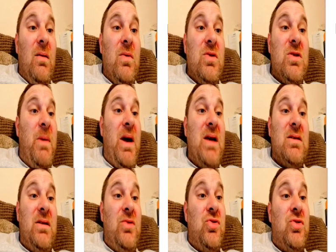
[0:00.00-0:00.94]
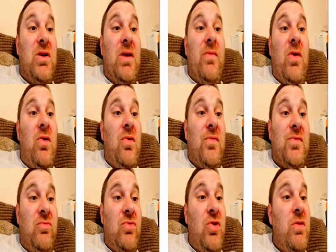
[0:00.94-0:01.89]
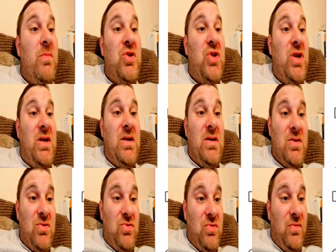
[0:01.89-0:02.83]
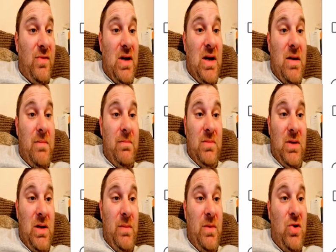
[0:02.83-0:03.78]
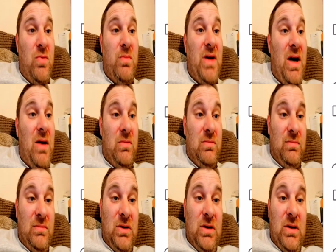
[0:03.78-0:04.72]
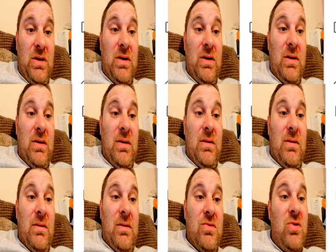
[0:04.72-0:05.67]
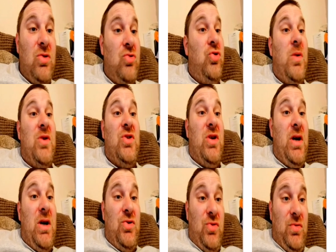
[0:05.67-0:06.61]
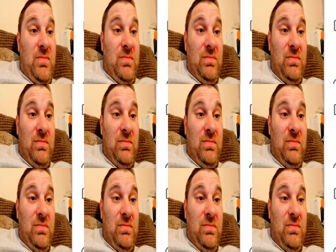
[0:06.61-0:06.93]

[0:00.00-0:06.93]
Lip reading: which is basically just to give you enough to run the machines and stuff like that, keep you dumbed down. It's not a true education.